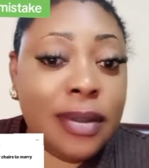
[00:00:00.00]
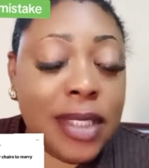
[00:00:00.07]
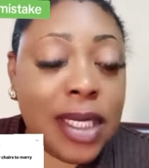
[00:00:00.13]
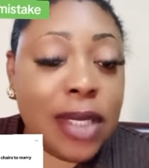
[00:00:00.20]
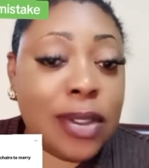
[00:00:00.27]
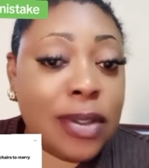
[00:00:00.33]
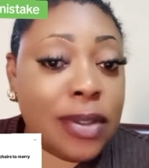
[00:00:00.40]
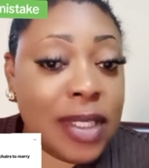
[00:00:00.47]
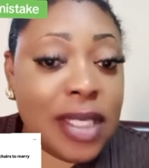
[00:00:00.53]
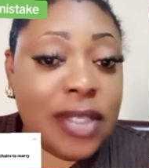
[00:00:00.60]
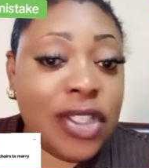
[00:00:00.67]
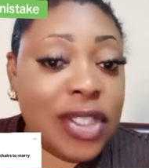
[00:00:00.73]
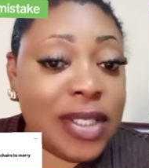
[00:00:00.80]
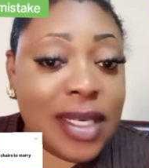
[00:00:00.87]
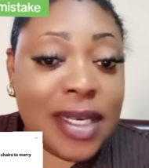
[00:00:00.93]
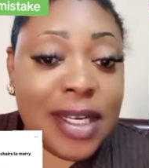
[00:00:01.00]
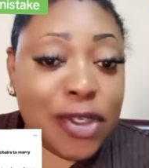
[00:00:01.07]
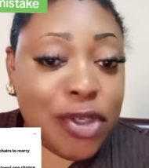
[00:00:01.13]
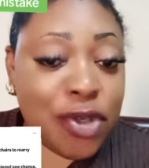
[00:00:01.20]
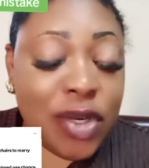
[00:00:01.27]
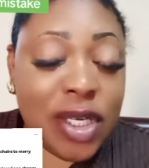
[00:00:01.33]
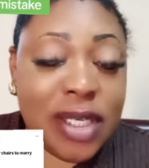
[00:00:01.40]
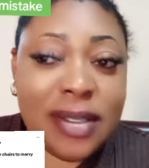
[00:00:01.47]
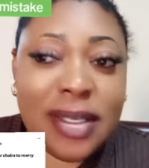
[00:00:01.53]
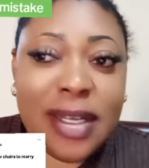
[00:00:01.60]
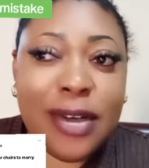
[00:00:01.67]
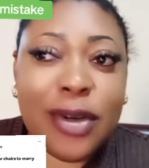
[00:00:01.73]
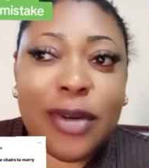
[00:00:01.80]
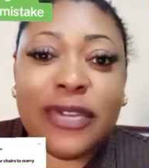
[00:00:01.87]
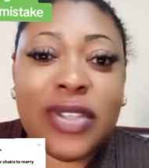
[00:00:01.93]
They said she's an actress. A
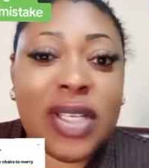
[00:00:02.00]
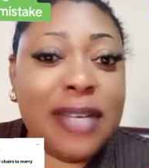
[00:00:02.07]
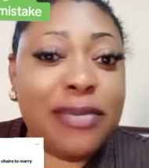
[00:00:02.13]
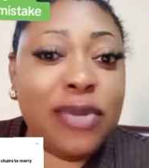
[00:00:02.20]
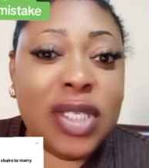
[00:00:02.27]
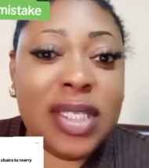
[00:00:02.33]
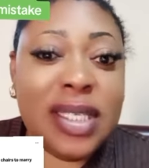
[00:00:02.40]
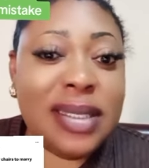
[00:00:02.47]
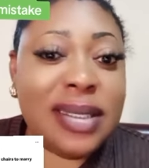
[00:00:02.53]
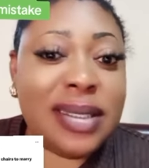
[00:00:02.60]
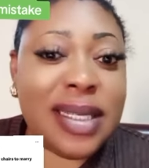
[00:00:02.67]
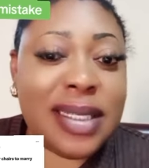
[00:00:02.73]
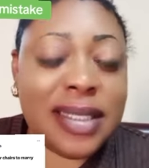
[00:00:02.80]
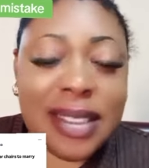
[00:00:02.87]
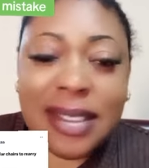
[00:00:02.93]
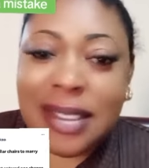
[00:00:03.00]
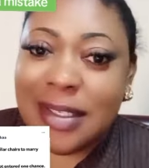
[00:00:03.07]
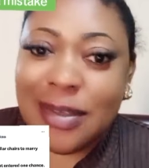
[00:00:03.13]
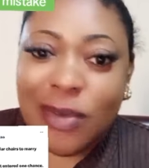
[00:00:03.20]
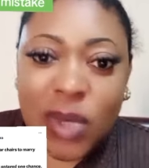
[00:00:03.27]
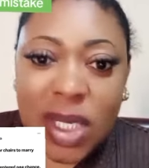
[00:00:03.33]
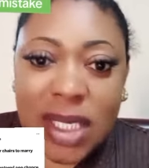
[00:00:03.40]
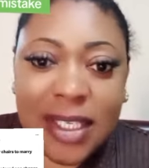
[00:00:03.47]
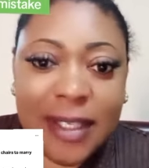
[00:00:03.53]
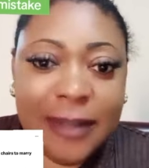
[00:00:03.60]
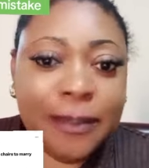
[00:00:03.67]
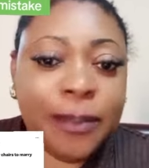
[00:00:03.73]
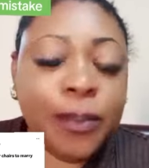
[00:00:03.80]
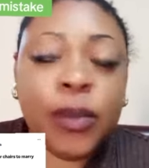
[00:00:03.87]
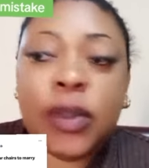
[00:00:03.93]
lot of celebrities attended the
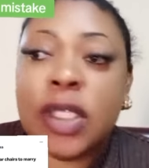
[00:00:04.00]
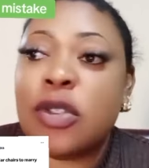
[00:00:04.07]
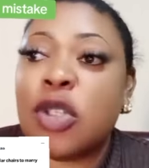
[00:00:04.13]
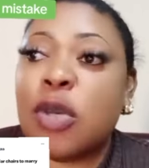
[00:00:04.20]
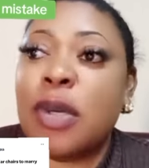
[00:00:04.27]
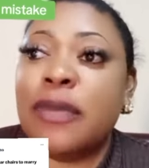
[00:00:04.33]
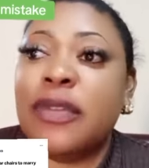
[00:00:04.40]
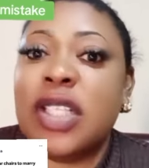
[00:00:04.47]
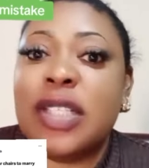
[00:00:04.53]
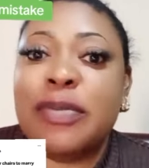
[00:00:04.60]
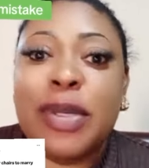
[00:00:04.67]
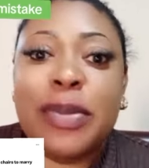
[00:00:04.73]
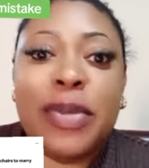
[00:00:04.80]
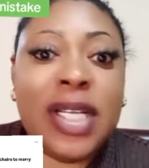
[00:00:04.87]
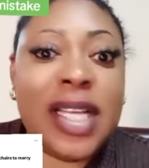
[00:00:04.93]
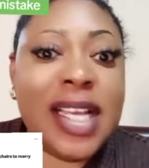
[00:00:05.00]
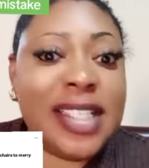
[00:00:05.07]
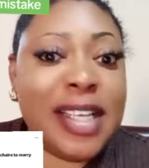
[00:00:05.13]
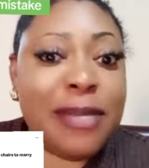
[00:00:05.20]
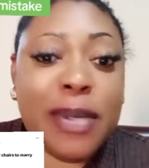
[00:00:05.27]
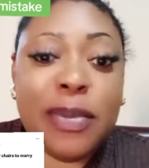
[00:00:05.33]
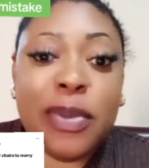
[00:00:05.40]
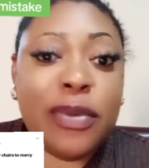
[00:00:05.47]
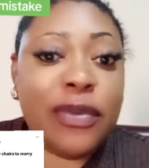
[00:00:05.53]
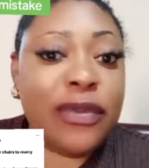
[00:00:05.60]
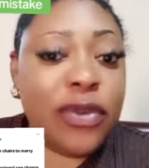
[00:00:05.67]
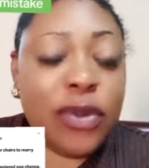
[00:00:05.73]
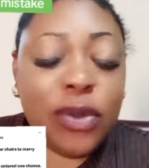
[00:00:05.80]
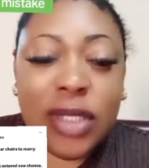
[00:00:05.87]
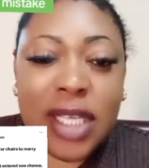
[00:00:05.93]
wedding. Some of these BB Niger people,
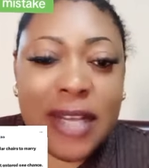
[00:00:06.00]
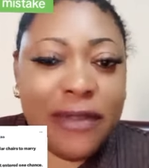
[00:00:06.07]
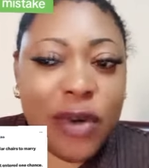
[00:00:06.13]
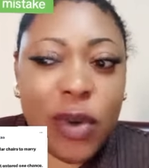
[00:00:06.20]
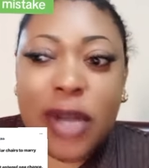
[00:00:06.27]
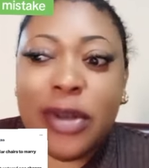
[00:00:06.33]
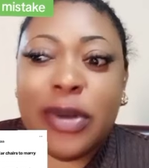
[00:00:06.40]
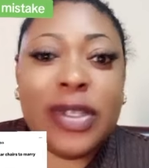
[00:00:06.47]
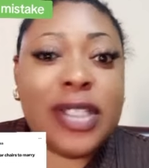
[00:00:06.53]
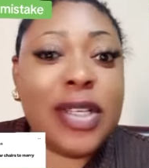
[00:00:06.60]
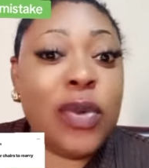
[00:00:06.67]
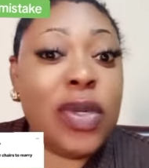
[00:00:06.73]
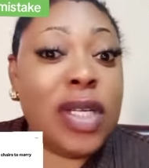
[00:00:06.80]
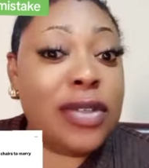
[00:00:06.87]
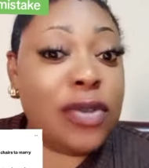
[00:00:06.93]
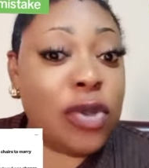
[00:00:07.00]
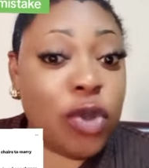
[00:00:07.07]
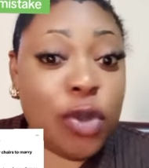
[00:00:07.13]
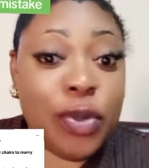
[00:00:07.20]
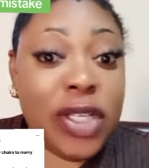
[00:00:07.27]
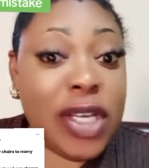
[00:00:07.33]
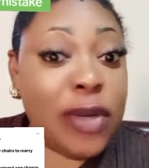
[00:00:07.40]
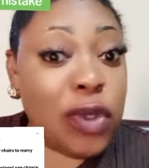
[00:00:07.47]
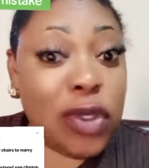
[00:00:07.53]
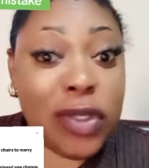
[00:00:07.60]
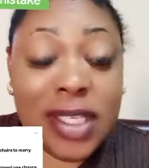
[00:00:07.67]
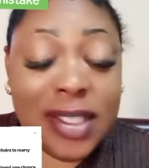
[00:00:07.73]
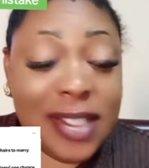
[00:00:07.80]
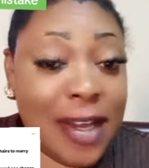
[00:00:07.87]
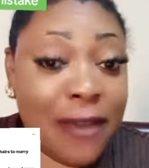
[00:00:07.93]
food everywhere. Say with this social media, we just
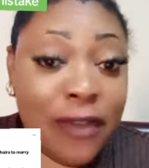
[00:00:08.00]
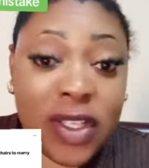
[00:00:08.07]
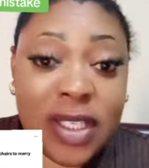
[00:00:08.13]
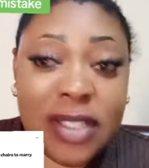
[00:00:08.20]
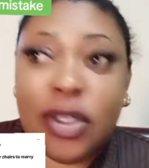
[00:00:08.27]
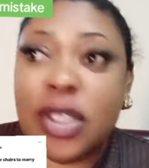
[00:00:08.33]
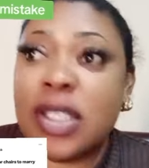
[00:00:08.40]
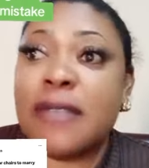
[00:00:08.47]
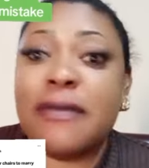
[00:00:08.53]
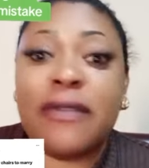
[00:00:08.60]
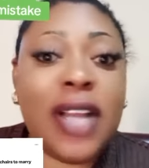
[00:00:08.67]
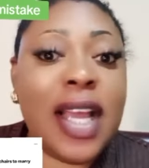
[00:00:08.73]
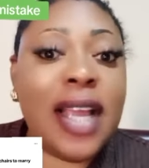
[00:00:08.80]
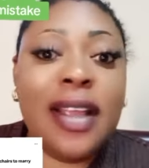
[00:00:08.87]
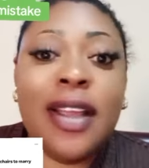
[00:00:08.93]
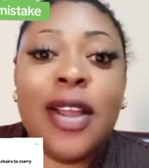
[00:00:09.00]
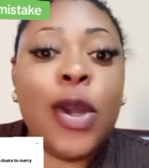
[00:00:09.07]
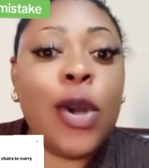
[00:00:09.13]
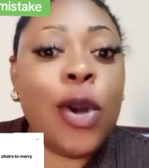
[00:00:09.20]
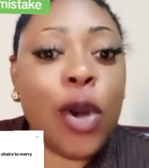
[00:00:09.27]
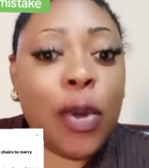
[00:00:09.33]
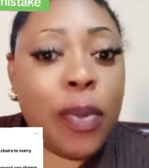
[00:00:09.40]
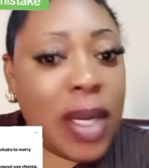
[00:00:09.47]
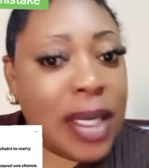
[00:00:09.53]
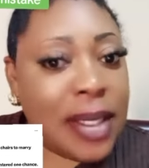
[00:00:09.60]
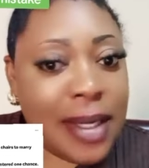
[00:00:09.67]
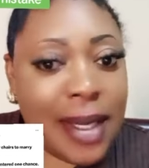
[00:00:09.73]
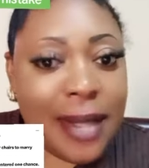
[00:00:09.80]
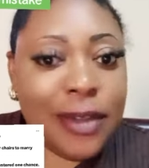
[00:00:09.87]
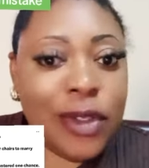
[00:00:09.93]
they see everything, just they fly up
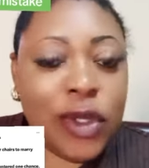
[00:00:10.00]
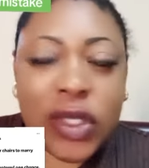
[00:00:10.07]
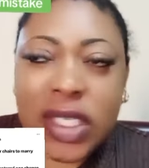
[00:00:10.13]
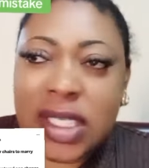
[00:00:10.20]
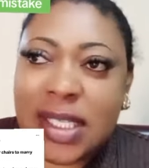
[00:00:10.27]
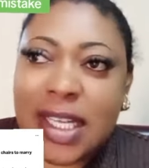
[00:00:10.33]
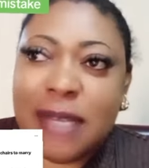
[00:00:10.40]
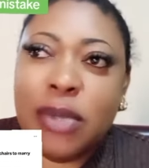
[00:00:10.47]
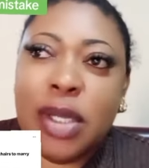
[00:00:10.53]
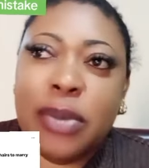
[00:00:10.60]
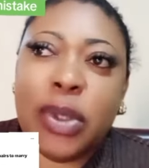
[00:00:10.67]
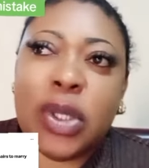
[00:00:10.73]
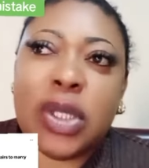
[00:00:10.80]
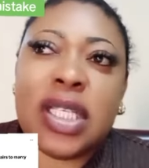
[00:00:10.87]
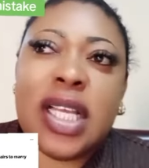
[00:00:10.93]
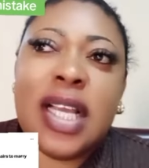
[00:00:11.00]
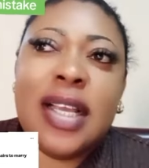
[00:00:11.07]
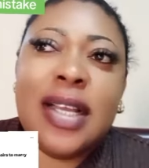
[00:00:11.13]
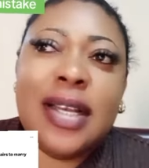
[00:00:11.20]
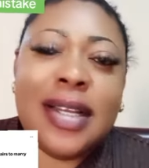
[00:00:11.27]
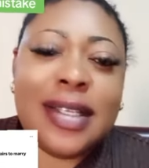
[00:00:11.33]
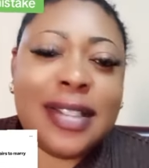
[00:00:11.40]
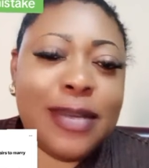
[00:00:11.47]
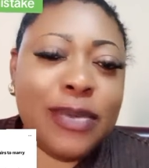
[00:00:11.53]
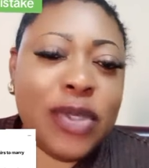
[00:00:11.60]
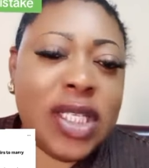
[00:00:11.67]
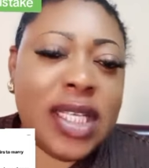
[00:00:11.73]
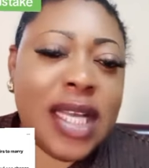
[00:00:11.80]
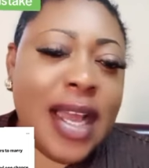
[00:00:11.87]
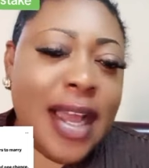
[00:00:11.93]
and down. You understand me? But there's
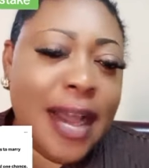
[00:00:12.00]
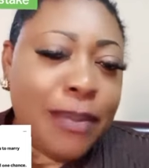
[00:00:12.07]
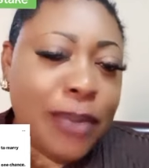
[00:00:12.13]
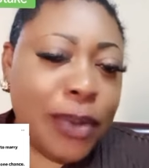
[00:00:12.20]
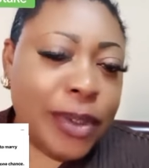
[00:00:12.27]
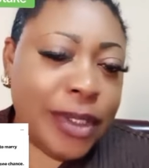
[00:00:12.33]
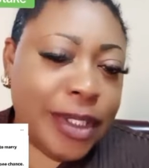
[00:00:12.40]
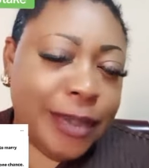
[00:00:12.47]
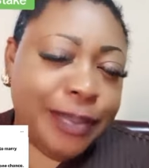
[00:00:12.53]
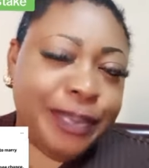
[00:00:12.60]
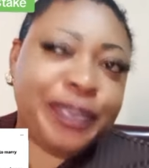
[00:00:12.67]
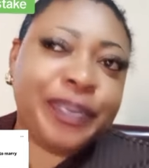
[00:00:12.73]
something that happened